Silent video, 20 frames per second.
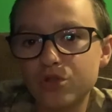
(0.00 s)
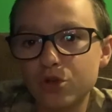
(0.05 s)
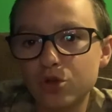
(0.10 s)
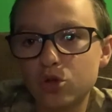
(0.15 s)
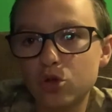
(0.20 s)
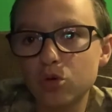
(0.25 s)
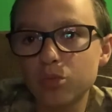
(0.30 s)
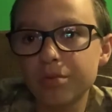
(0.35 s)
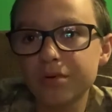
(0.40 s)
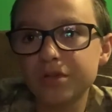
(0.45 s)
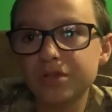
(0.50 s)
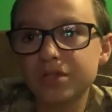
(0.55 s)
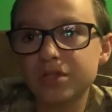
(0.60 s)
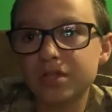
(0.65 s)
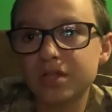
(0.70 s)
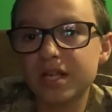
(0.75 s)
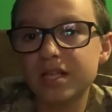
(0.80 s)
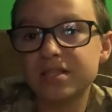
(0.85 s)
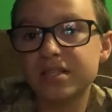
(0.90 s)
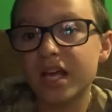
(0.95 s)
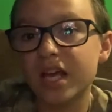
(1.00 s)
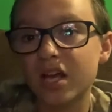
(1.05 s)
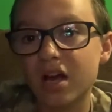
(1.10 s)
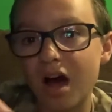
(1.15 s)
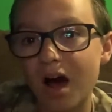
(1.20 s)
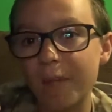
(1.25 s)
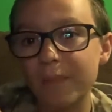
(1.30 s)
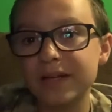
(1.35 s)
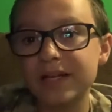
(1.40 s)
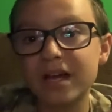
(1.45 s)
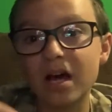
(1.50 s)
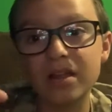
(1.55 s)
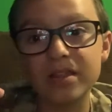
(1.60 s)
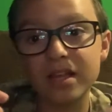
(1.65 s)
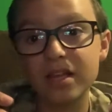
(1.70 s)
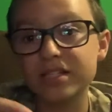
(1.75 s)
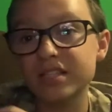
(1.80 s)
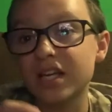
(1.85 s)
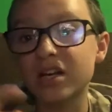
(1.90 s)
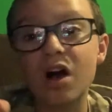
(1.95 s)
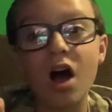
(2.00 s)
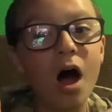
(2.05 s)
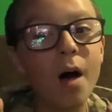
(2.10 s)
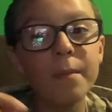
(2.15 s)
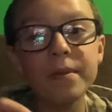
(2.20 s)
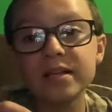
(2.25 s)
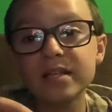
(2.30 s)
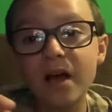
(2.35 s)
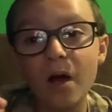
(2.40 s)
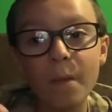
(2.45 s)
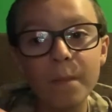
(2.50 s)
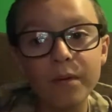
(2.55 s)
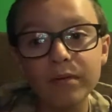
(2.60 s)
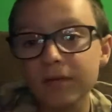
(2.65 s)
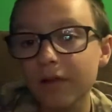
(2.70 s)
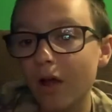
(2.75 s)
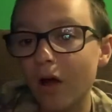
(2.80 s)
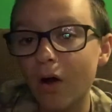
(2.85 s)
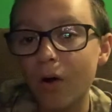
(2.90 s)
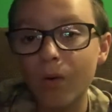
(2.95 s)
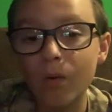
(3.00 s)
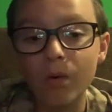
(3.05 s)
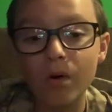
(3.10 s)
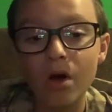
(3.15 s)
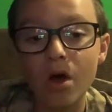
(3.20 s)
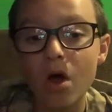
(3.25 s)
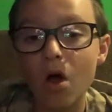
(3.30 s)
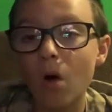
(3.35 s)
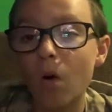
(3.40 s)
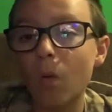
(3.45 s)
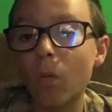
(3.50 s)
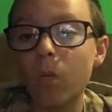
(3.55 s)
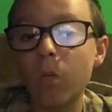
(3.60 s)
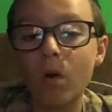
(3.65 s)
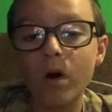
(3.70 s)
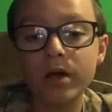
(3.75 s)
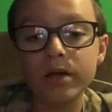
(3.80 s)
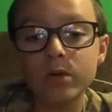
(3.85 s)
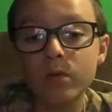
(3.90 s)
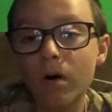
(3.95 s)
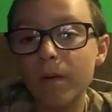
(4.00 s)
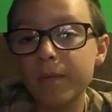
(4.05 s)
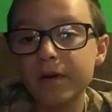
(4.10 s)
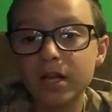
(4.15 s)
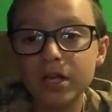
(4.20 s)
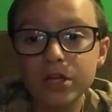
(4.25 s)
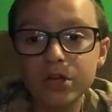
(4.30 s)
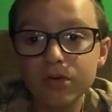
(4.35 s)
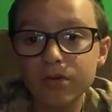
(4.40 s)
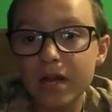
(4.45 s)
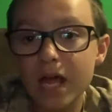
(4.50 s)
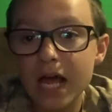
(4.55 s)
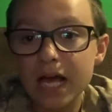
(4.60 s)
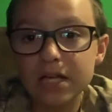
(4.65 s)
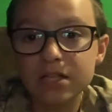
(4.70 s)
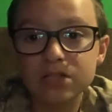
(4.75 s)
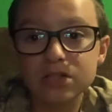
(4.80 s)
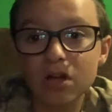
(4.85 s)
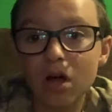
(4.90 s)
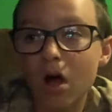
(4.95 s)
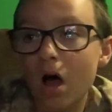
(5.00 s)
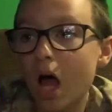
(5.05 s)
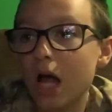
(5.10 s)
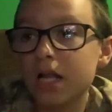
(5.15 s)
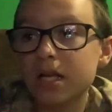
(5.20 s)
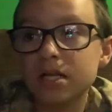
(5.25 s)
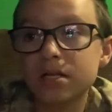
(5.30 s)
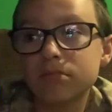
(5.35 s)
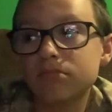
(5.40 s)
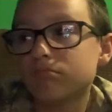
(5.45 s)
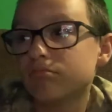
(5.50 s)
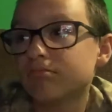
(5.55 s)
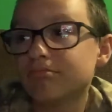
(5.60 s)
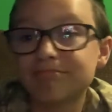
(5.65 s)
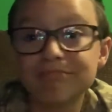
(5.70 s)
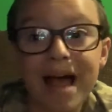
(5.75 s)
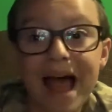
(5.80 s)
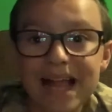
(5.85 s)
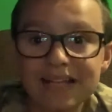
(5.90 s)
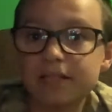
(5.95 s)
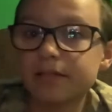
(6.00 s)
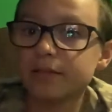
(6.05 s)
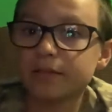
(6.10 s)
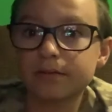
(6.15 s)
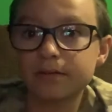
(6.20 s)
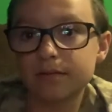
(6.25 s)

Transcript: YouTubers, they say comment down, they say comment down below what you want me to do next on Madden.